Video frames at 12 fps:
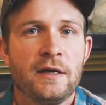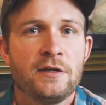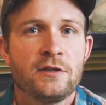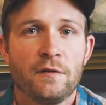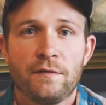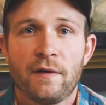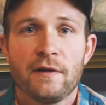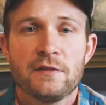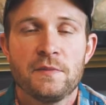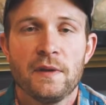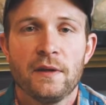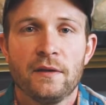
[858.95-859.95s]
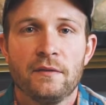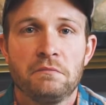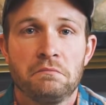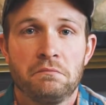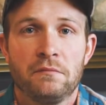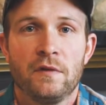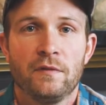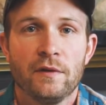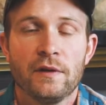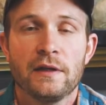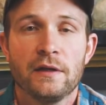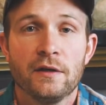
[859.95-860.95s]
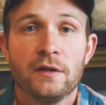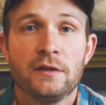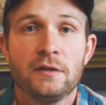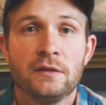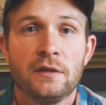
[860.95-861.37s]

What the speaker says: So far it's been really good.